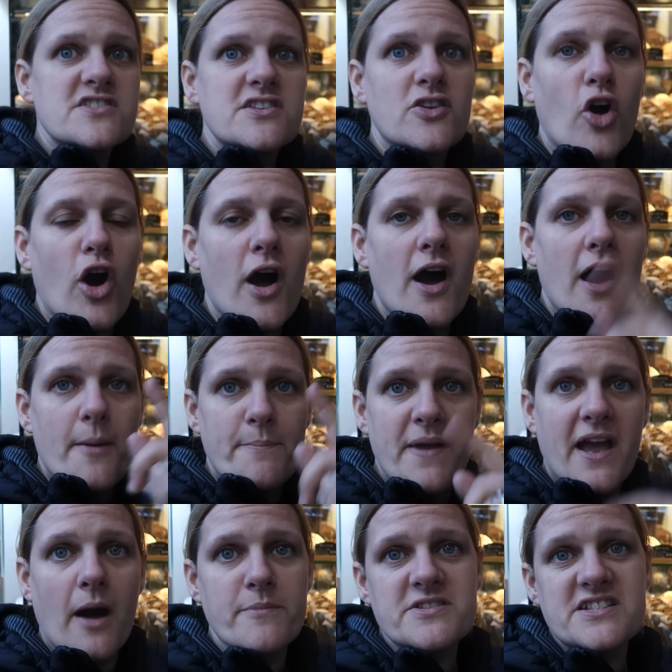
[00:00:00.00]
it's got a uh,
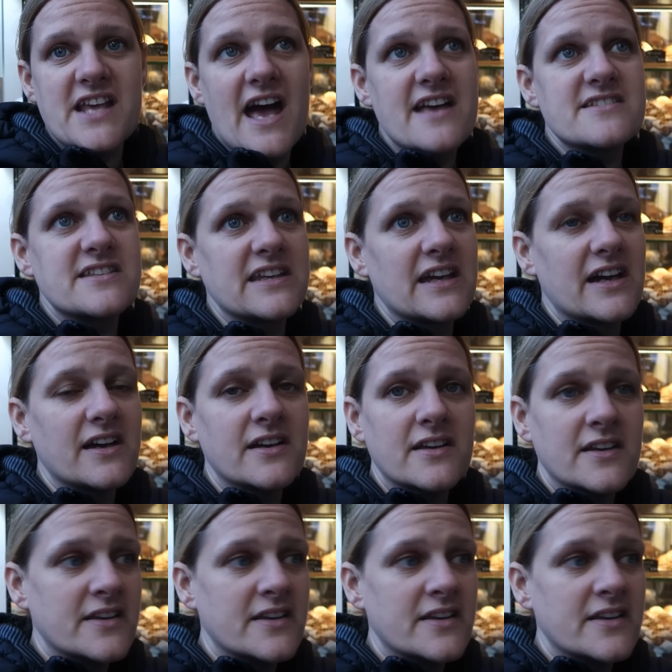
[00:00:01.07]
big upstairs here,